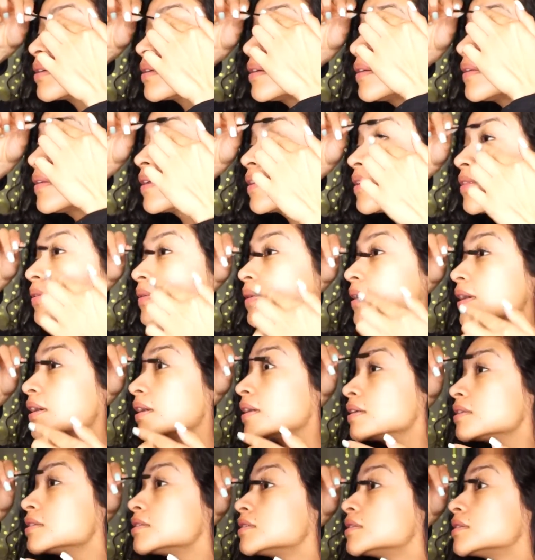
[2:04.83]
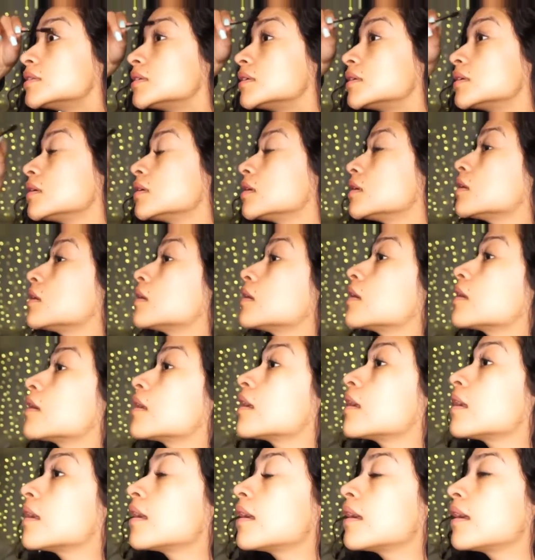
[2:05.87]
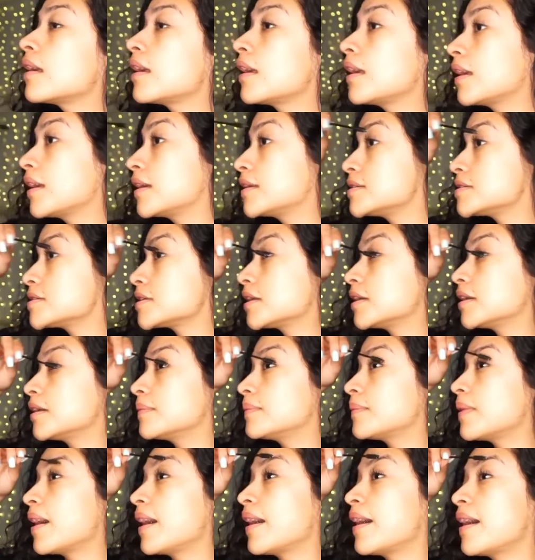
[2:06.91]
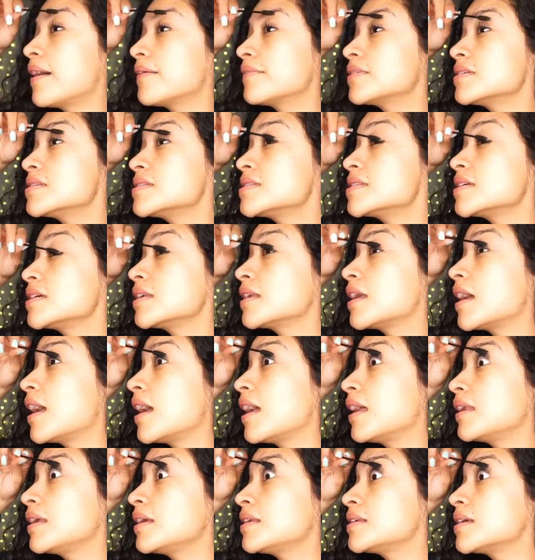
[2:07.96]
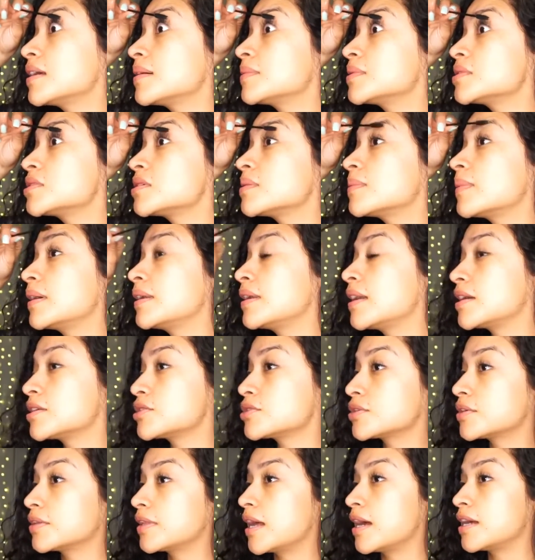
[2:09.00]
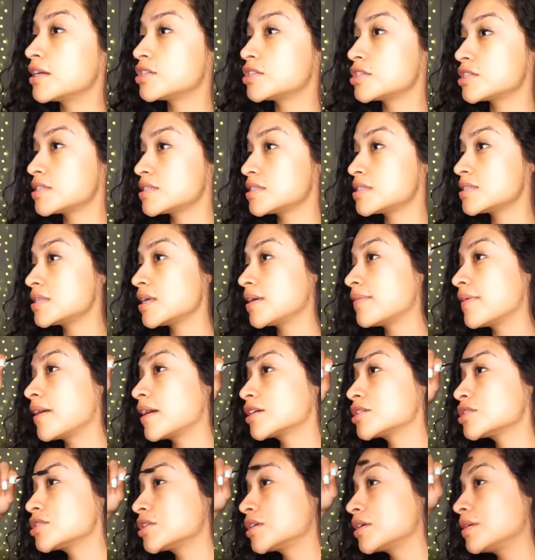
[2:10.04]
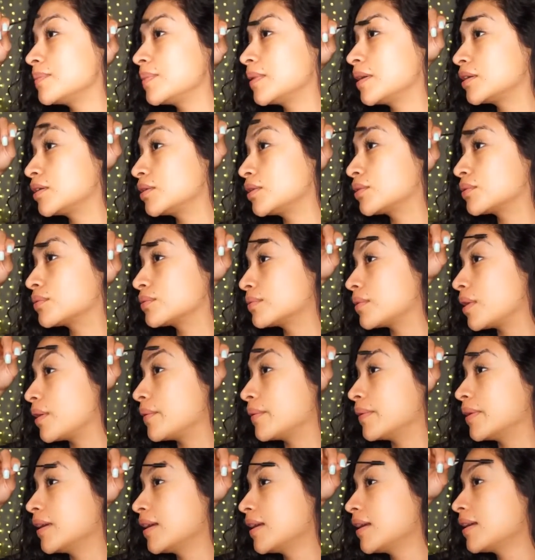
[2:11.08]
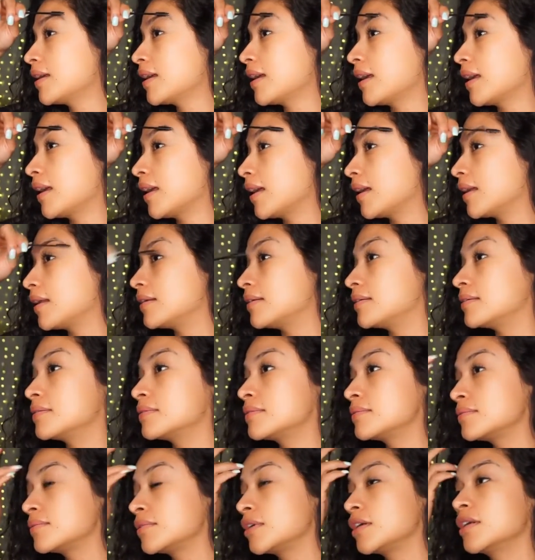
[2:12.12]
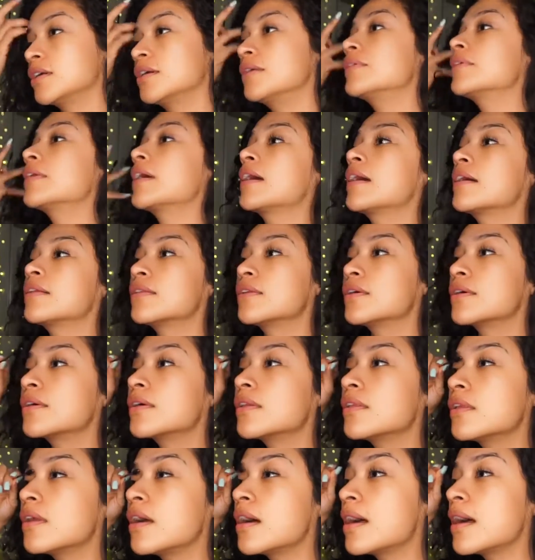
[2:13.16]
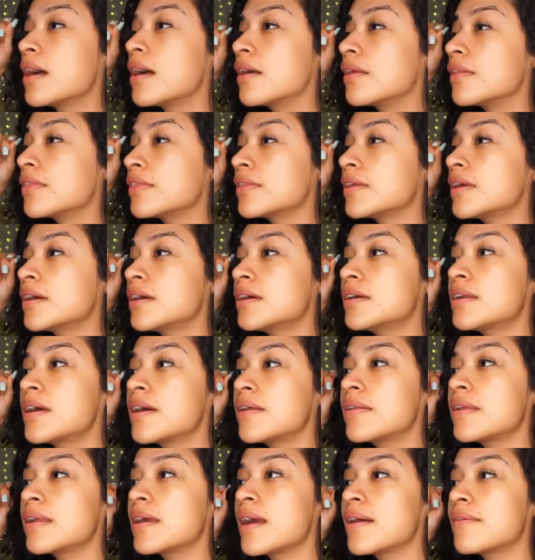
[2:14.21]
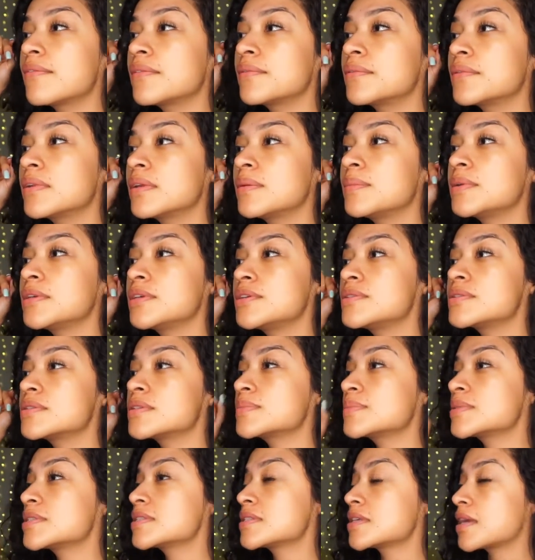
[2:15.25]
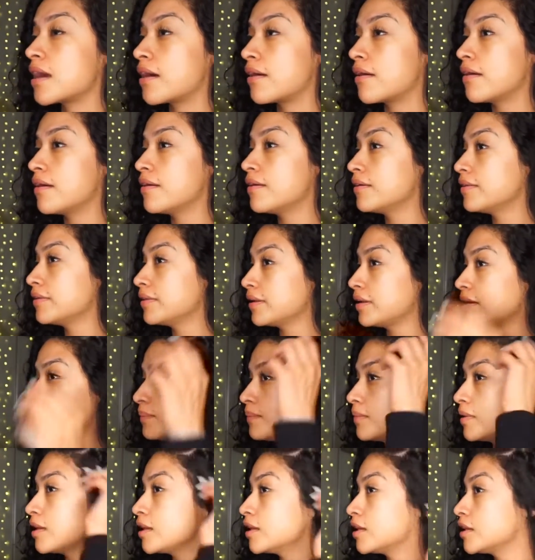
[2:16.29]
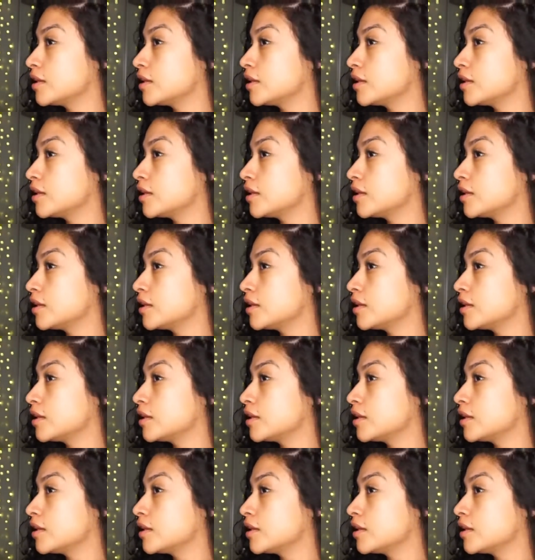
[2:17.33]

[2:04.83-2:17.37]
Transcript: No, like 3 years. And I haven't seen any damage to my natural lashes. They've actually been growing, and you know, they look a lot healthier now that I haven't really been using mascara on them.